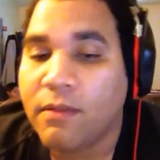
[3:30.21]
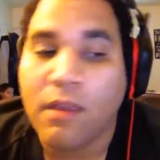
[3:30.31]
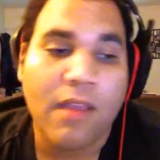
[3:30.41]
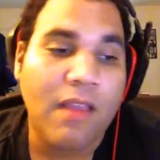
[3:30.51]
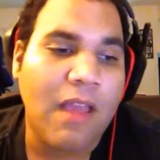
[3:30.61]

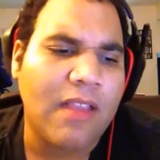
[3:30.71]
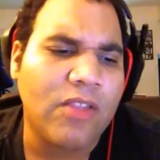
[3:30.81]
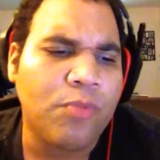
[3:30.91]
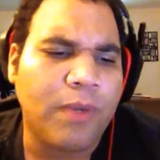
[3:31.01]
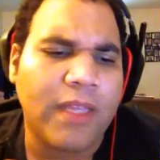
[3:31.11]
I
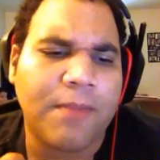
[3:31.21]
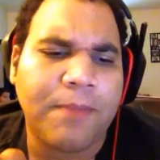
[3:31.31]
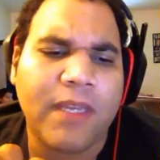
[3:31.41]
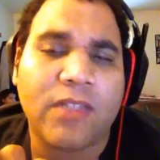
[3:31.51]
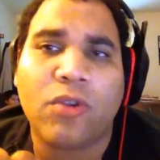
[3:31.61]
do play the
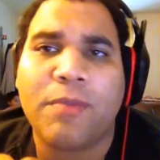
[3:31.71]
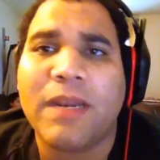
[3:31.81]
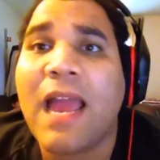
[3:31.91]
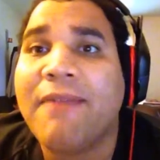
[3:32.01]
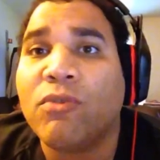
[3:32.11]
PS3, but
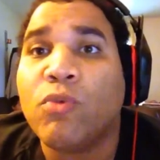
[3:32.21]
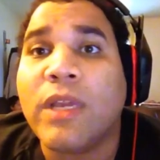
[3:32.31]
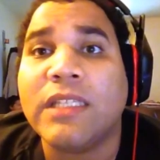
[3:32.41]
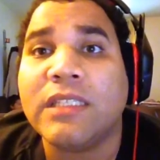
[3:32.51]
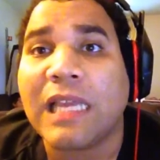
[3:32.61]
I have to
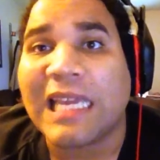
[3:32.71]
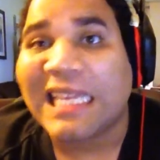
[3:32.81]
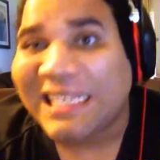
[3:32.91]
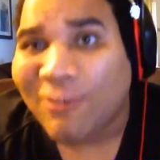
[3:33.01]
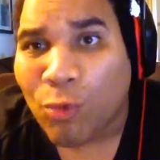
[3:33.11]
wait till like
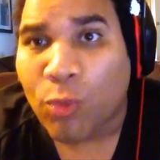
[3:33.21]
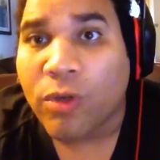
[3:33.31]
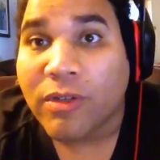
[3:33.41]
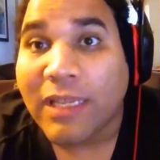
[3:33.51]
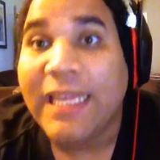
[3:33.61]

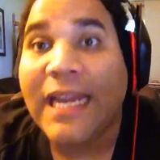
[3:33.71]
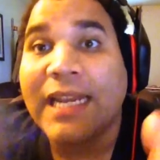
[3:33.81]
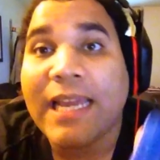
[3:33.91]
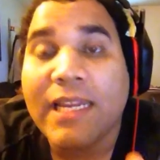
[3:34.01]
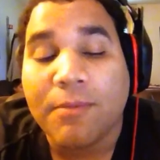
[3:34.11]
real late at
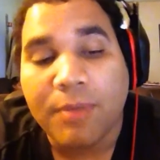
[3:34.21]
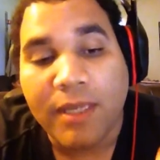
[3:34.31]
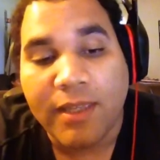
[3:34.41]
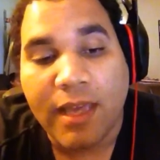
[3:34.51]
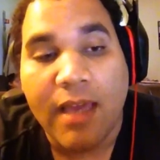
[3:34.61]
night to
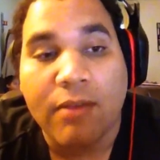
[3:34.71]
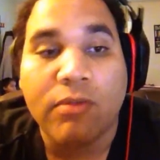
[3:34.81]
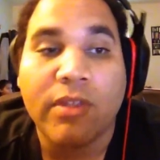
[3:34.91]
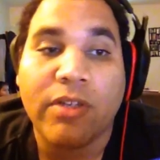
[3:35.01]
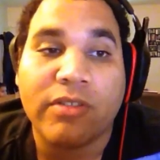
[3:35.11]
play that
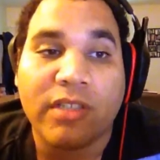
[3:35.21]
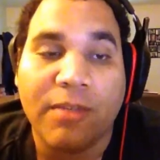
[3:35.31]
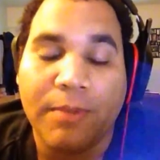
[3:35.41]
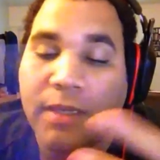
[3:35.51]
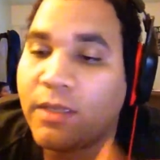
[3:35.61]
when they're
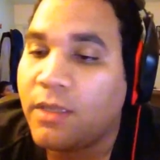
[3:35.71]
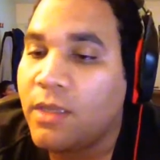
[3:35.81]
sleeping.